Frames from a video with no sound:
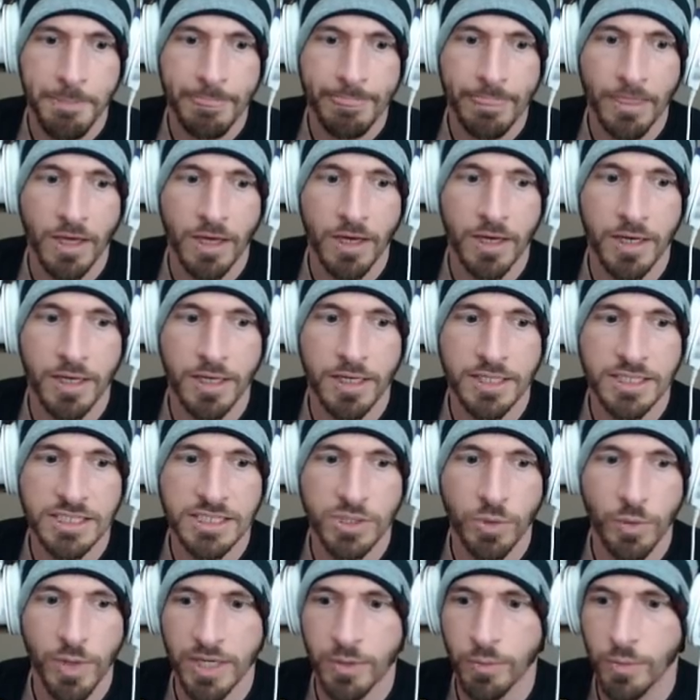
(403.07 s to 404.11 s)
Uh,
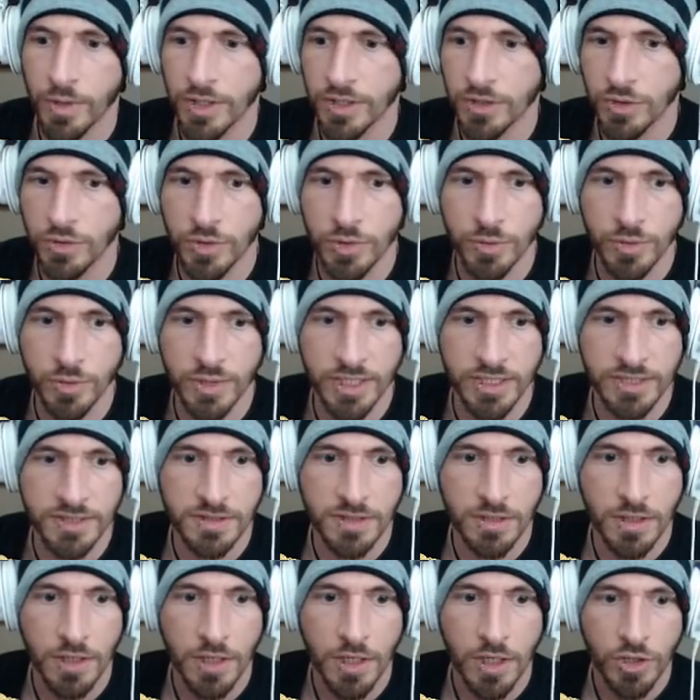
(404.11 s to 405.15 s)
so anyway, you do
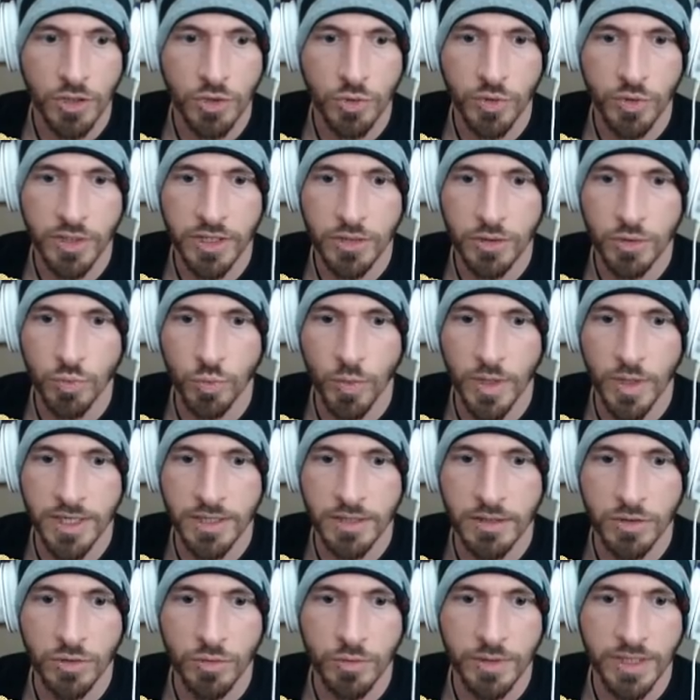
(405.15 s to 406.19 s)
this, you, get, you
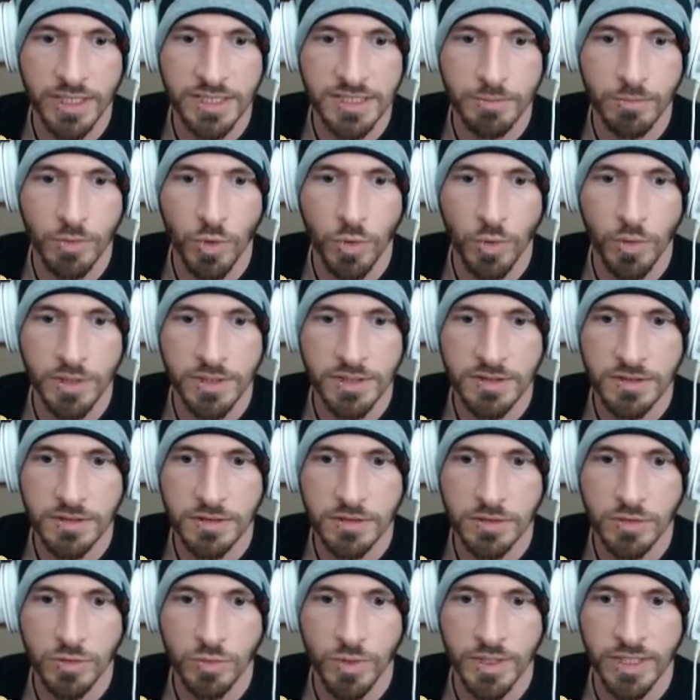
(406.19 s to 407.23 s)
win, you get some coins,
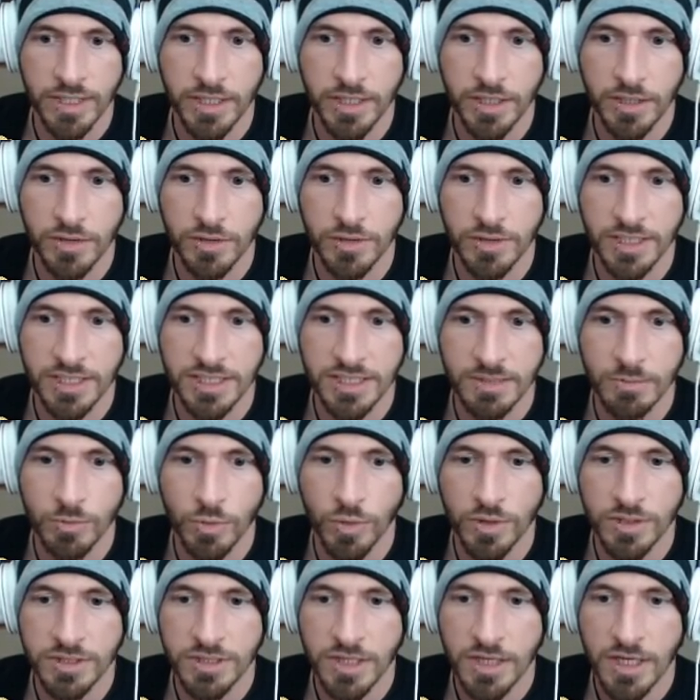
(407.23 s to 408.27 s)
you win here, you get some
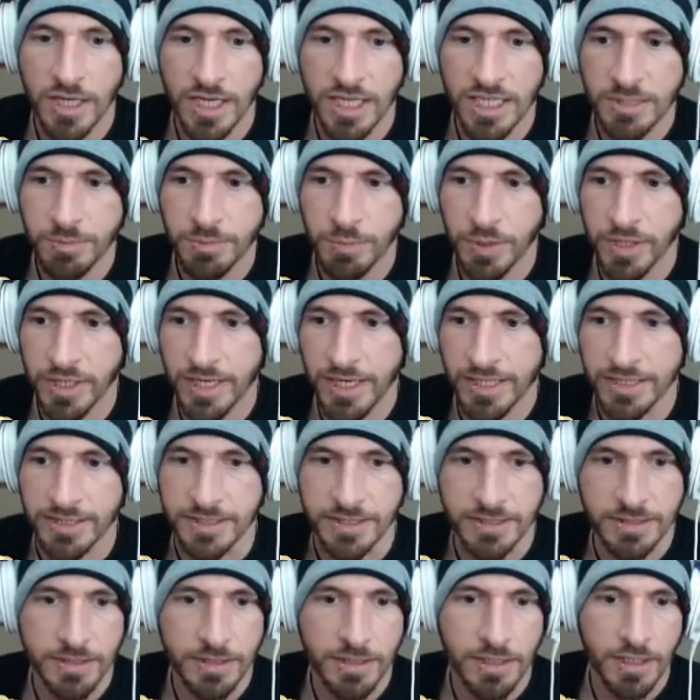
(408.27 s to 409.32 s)
coins. It's pretty
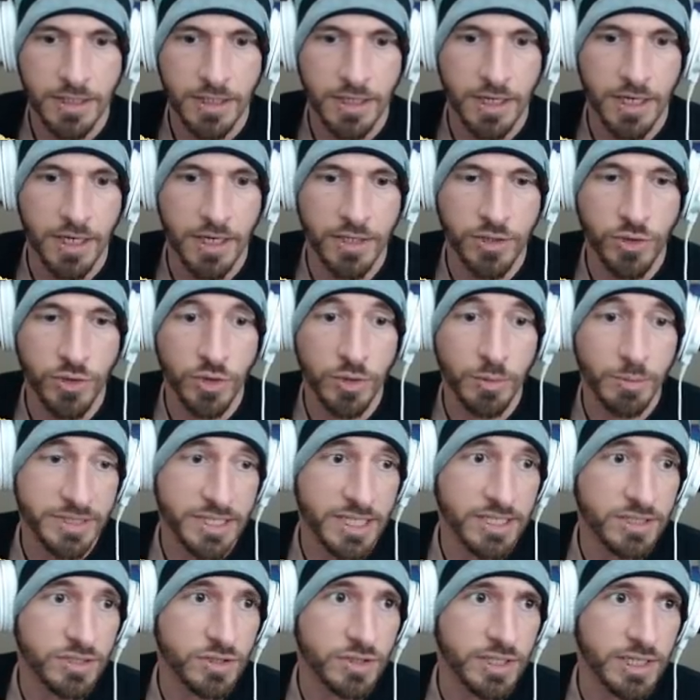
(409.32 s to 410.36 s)
nice. Uh, you can
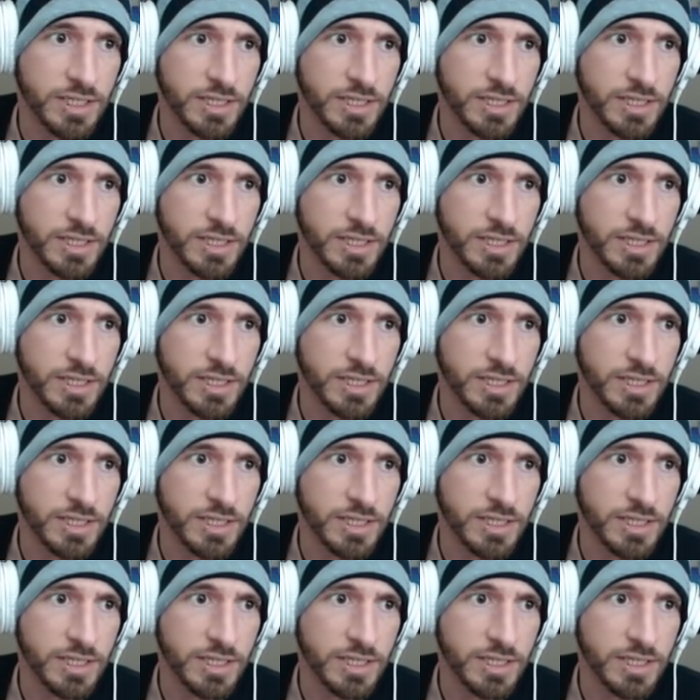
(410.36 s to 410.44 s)
potentially get a